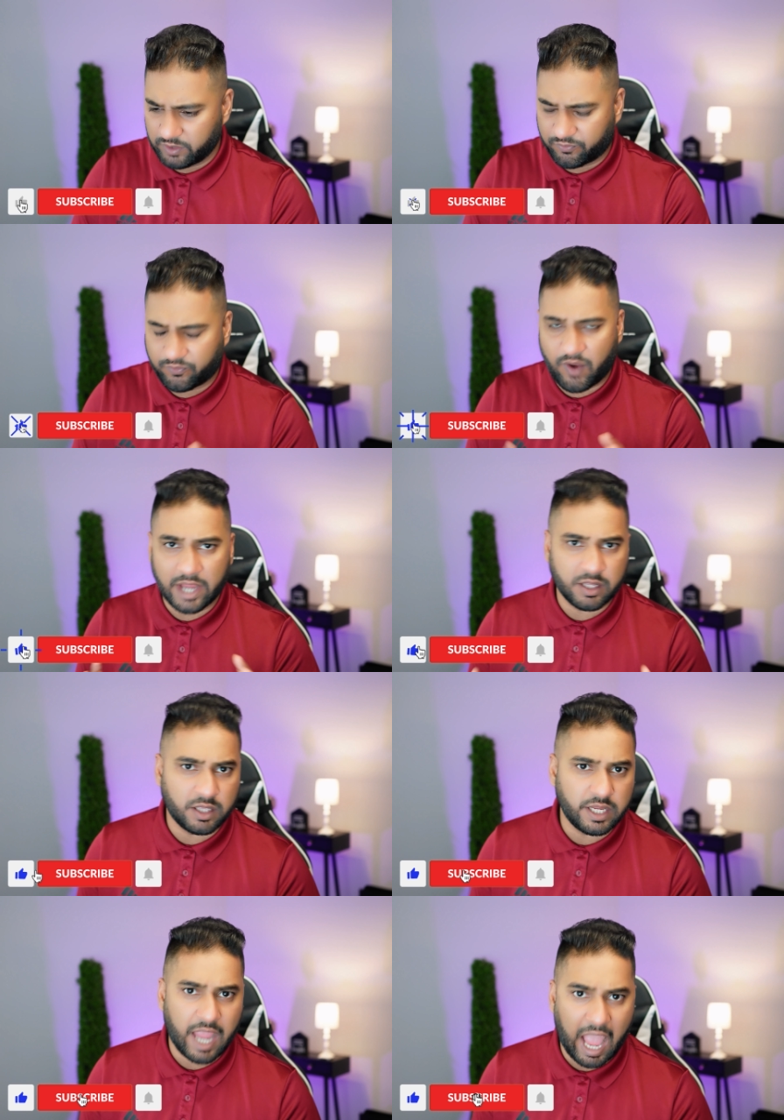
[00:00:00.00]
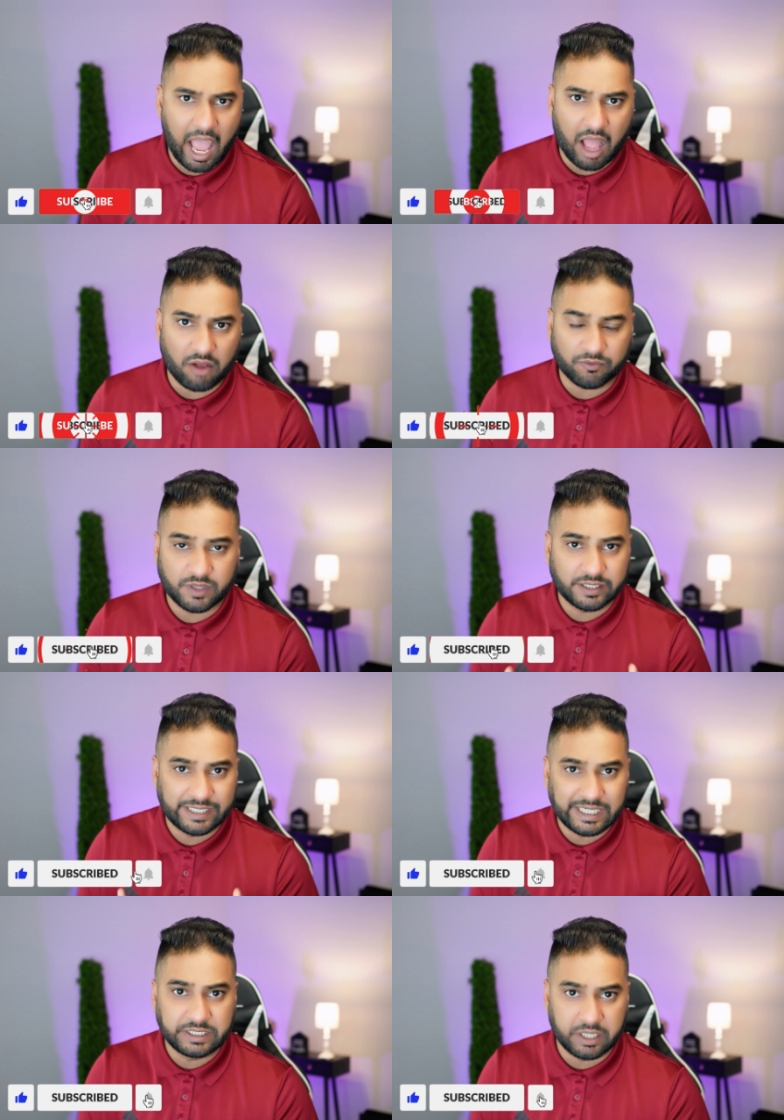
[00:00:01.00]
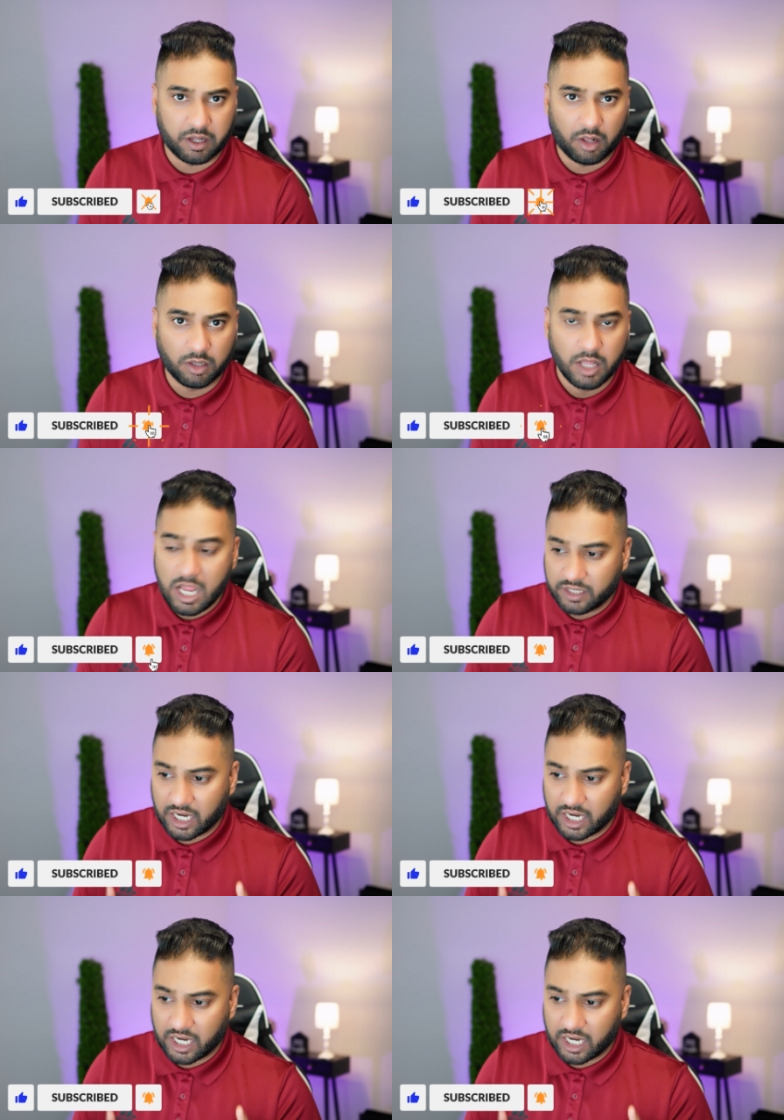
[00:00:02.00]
But we finally have the detail